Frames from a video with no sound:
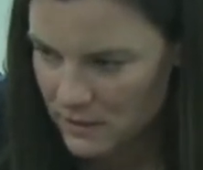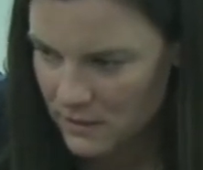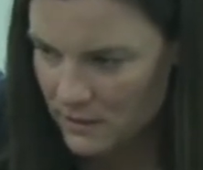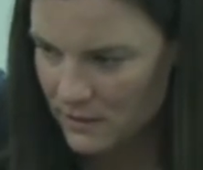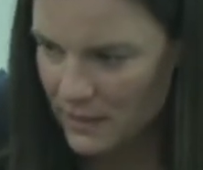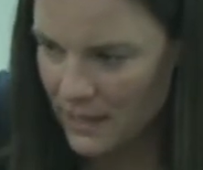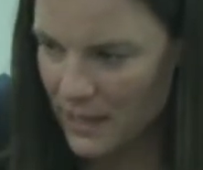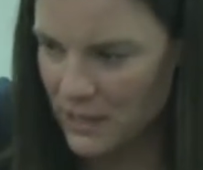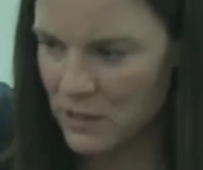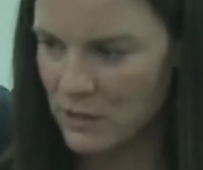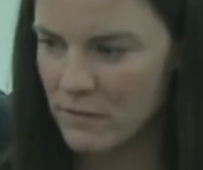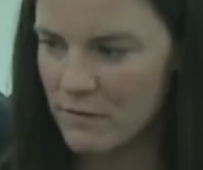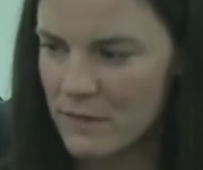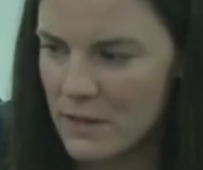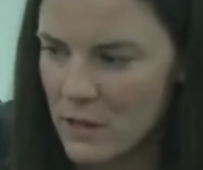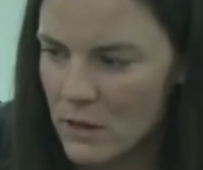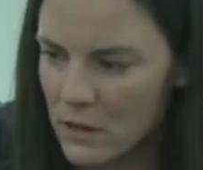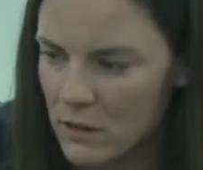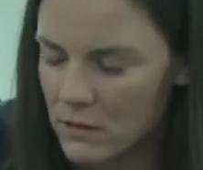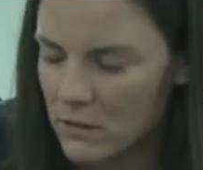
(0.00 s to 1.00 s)
How do you
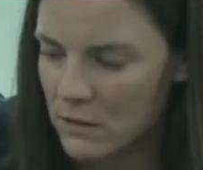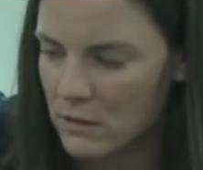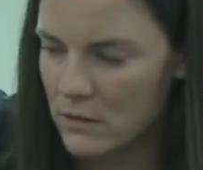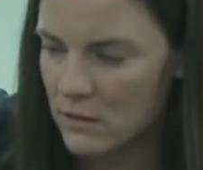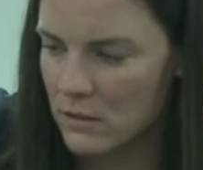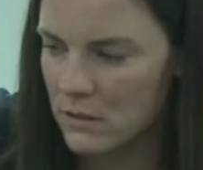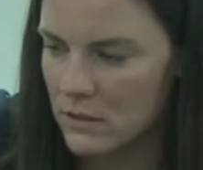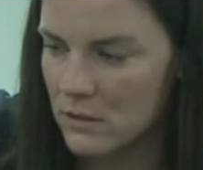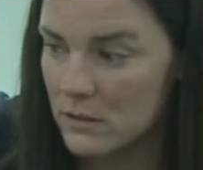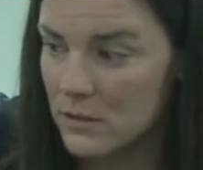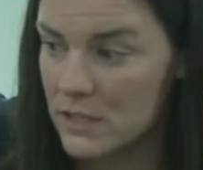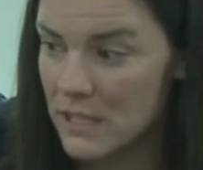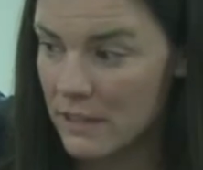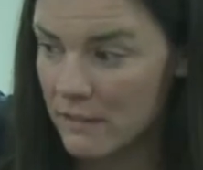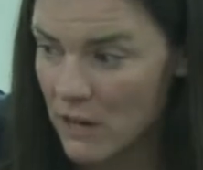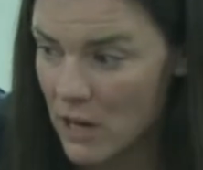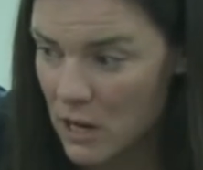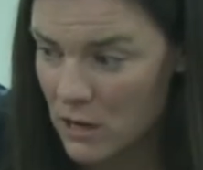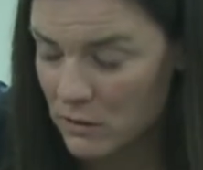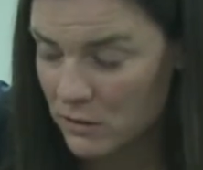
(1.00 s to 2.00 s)
feel? Zero.
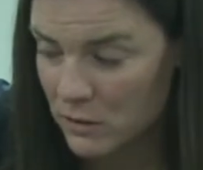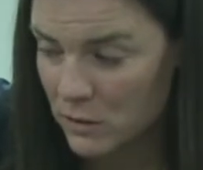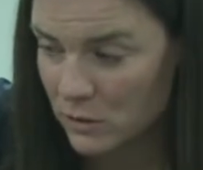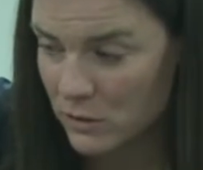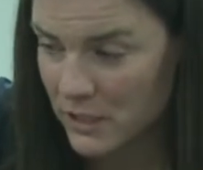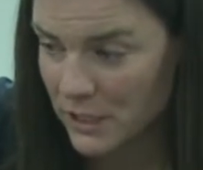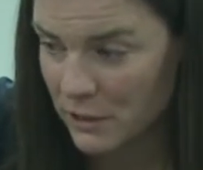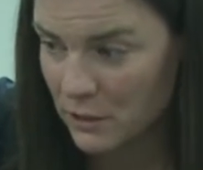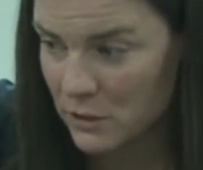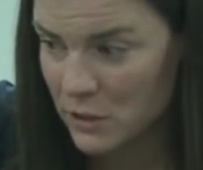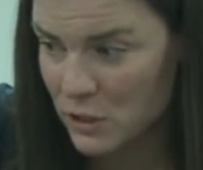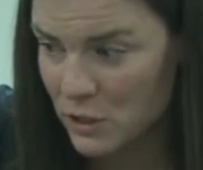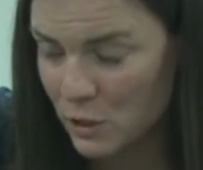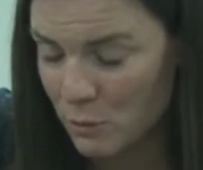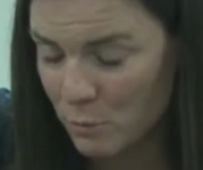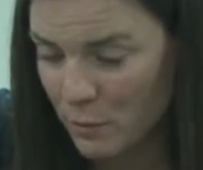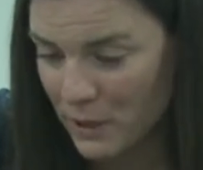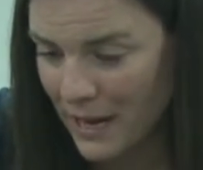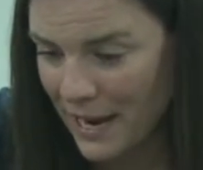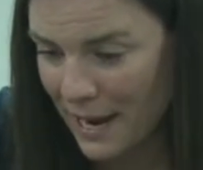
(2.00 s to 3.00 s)
Zero? So zero,
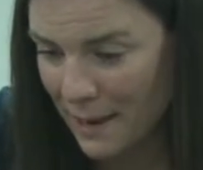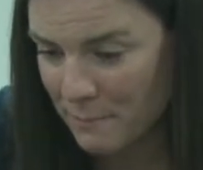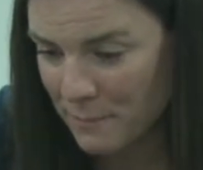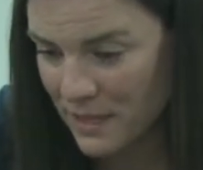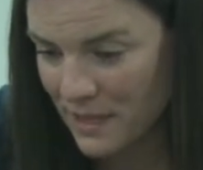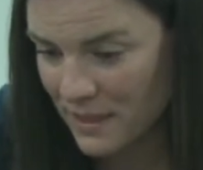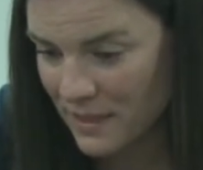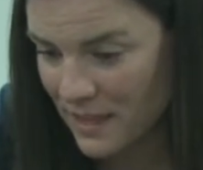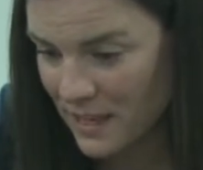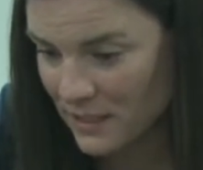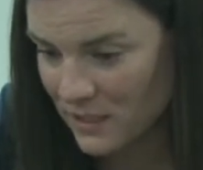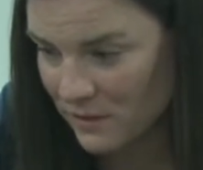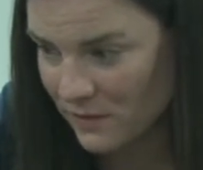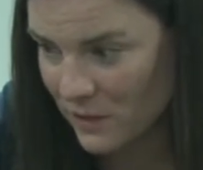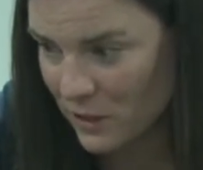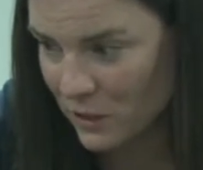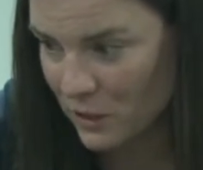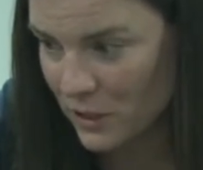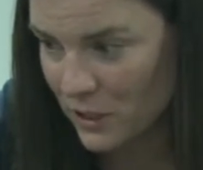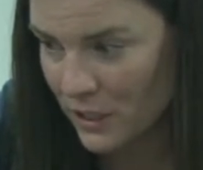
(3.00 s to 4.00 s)
super happy. Things
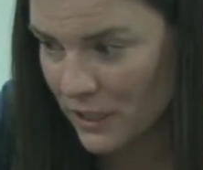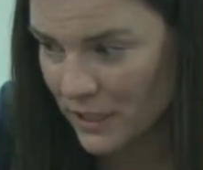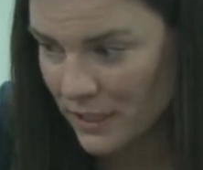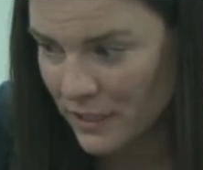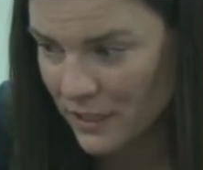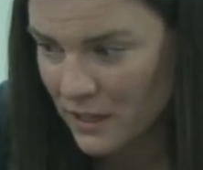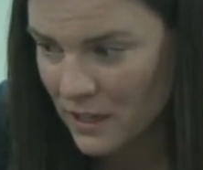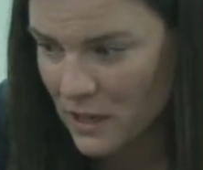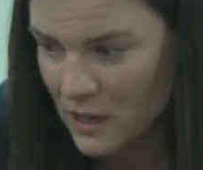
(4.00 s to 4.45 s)
feel good.